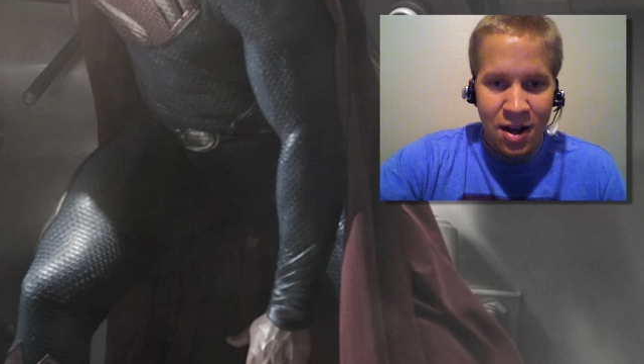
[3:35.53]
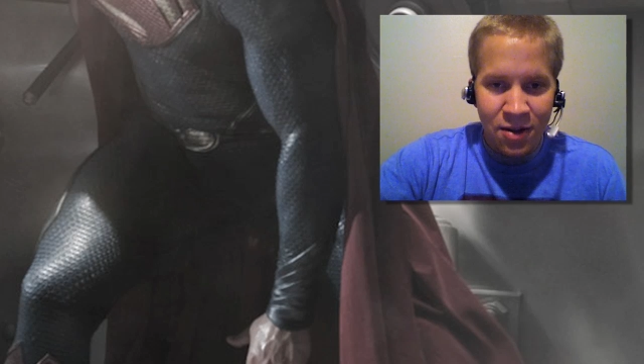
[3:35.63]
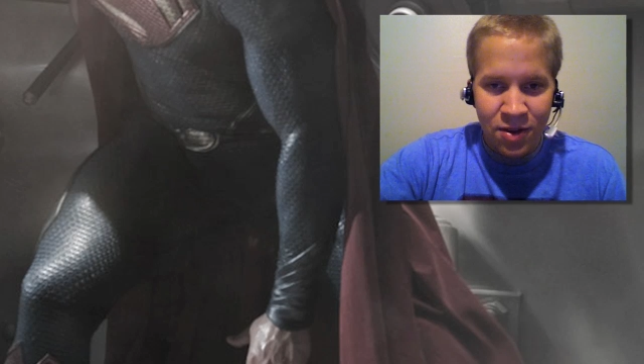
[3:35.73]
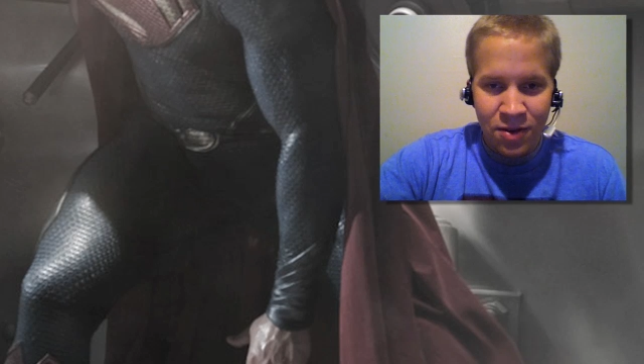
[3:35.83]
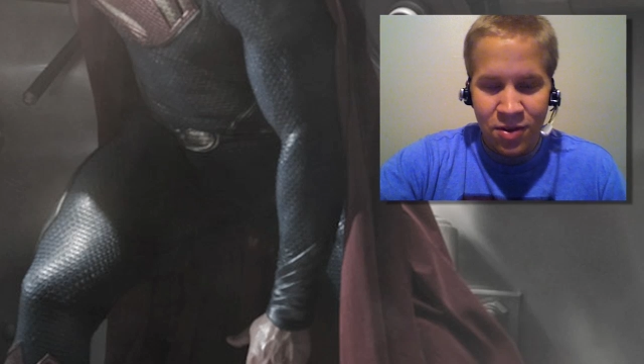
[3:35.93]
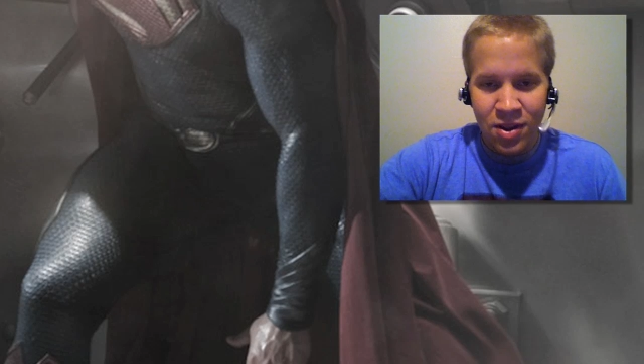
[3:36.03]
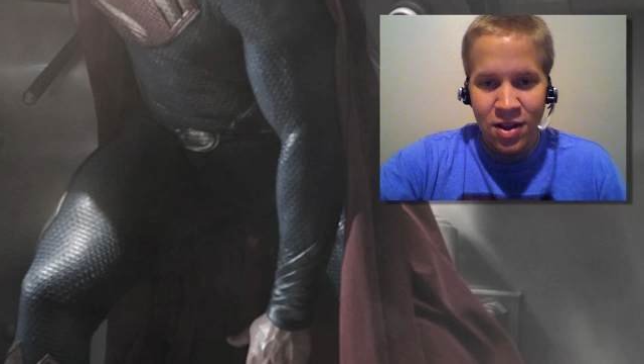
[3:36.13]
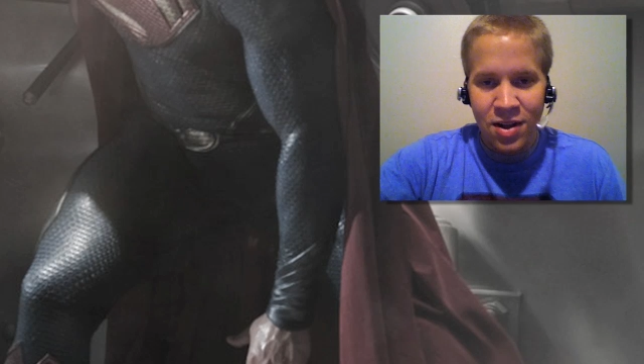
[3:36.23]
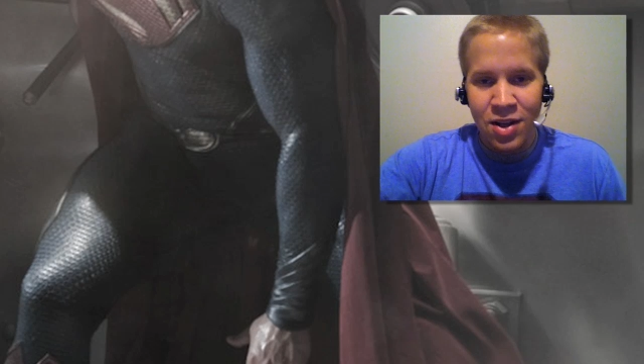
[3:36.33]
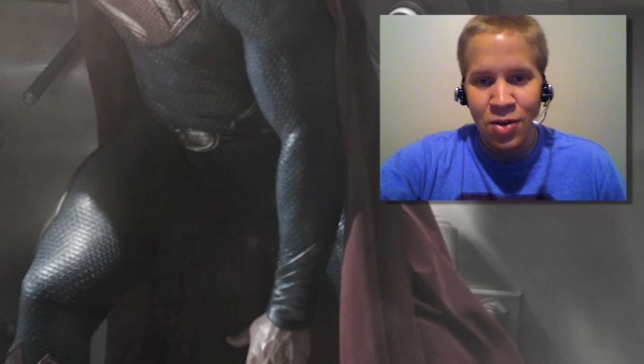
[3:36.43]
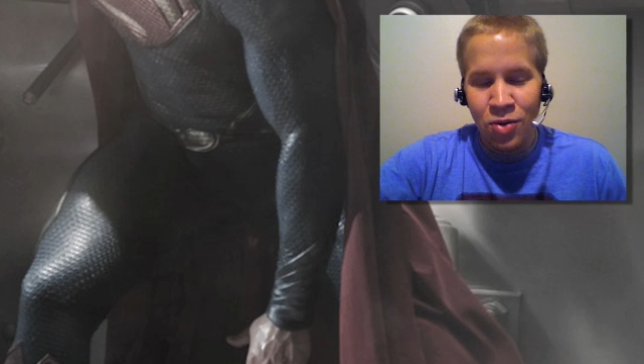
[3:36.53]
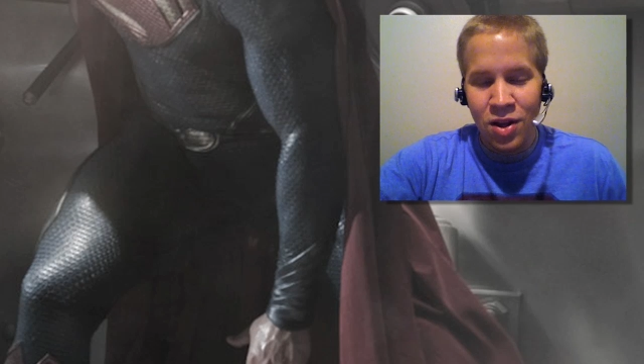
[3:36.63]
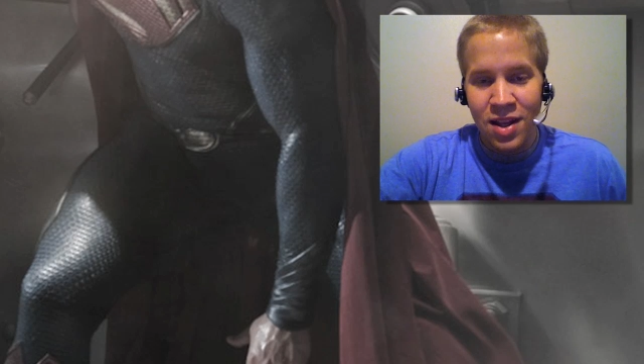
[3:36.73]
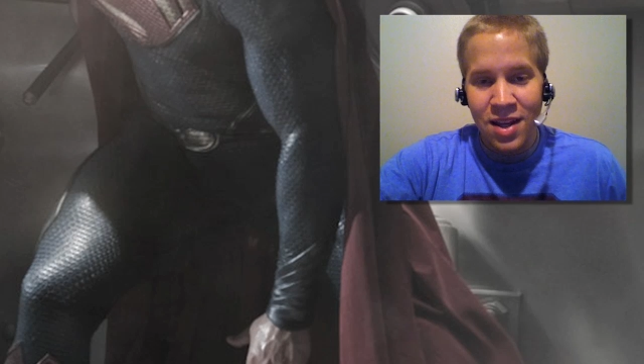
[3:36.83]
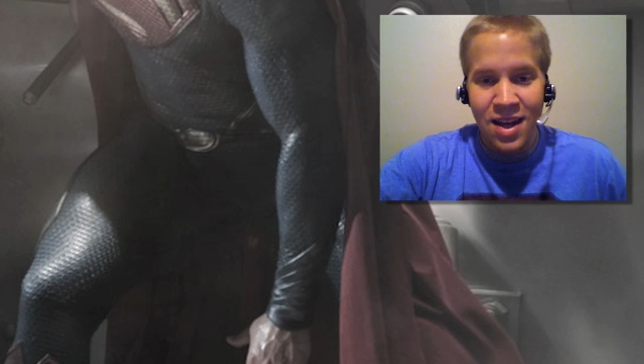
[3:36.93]
If you look, you
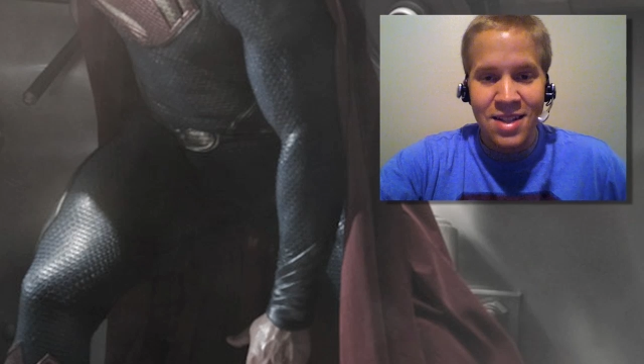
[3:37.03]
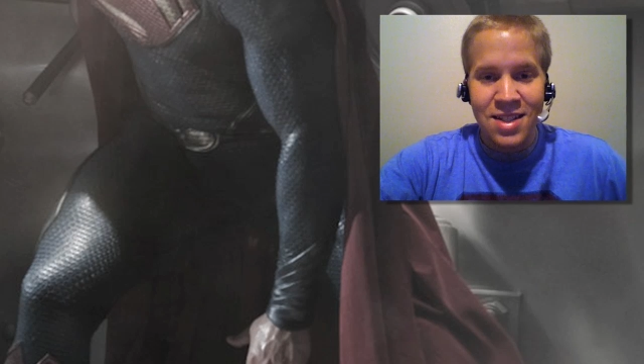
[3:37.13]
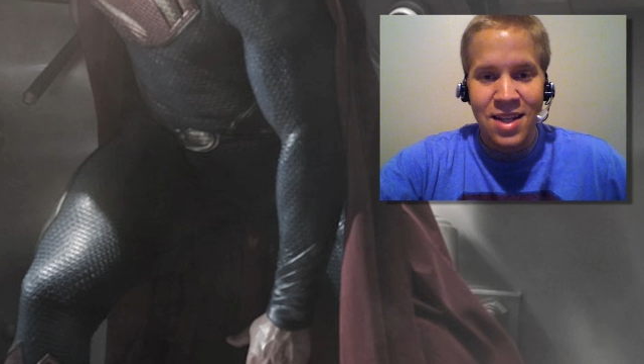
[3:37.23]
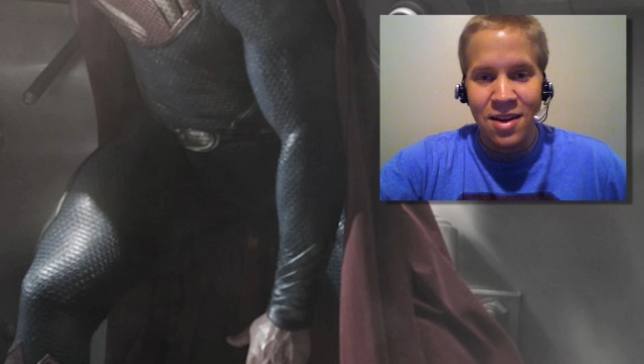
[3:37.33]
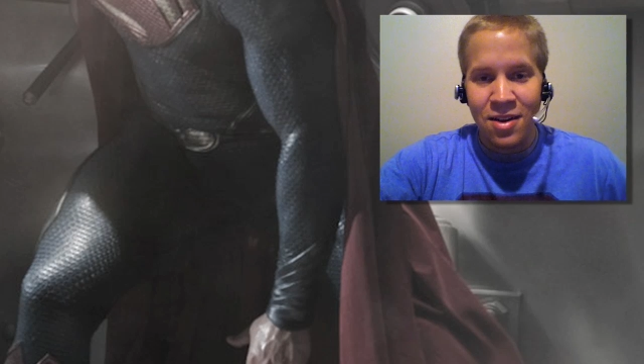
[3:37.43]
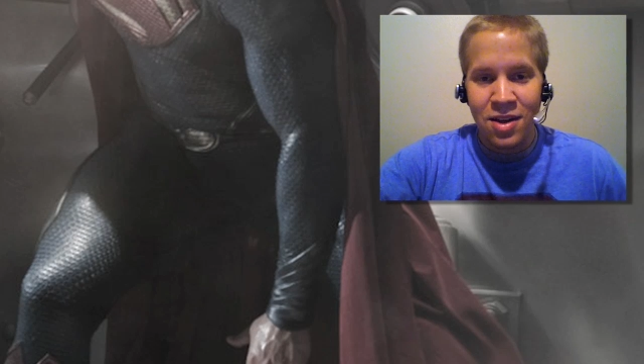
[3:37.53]
really can't tell.